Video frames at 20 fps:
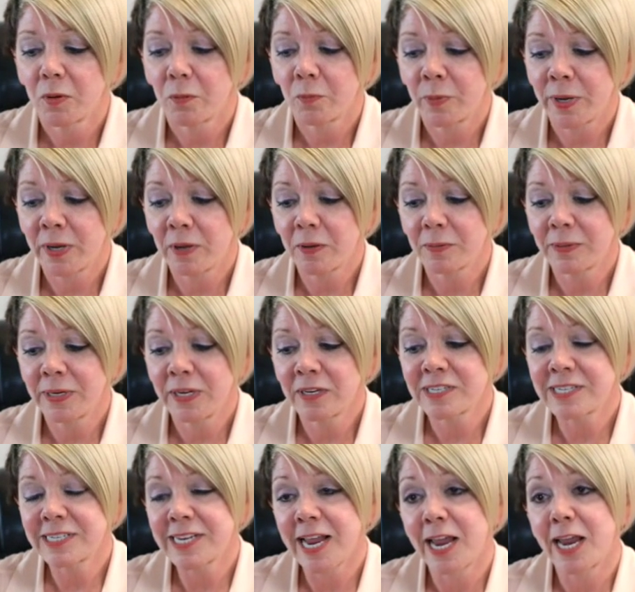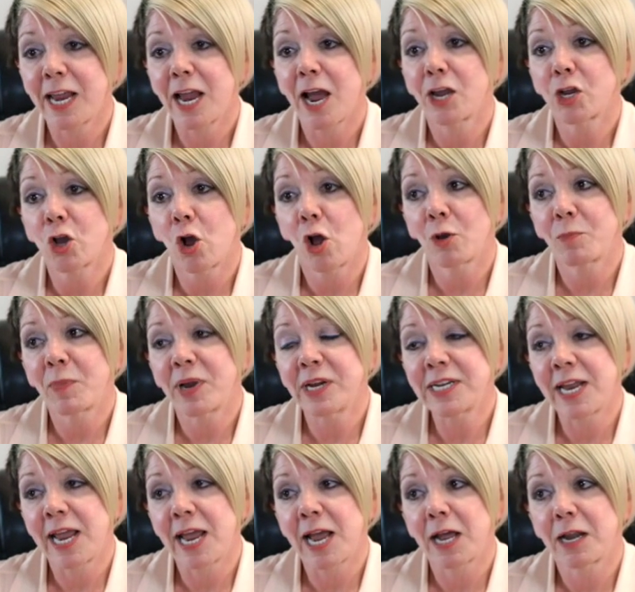Well, needless to say, I called my
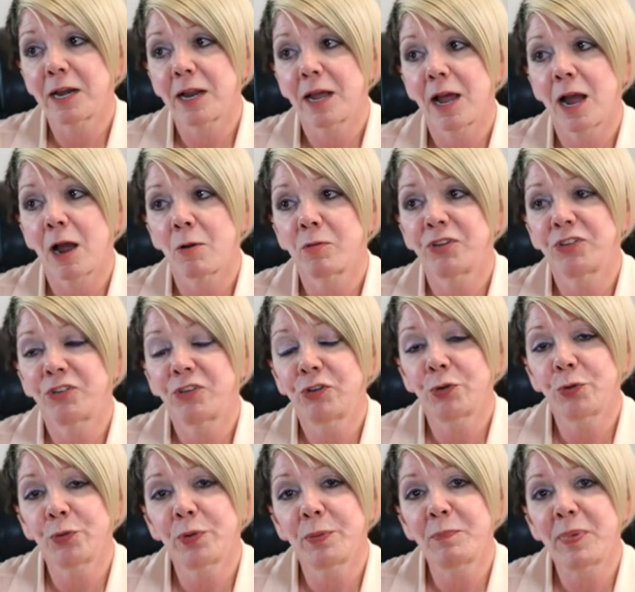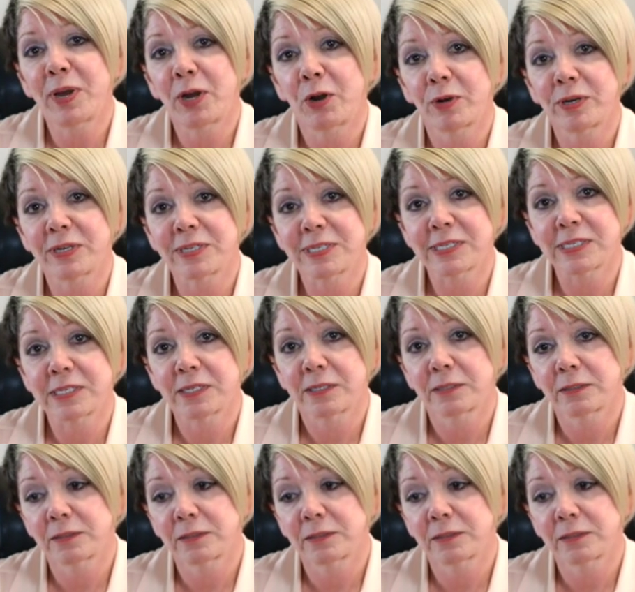dad. I was too embarrassed.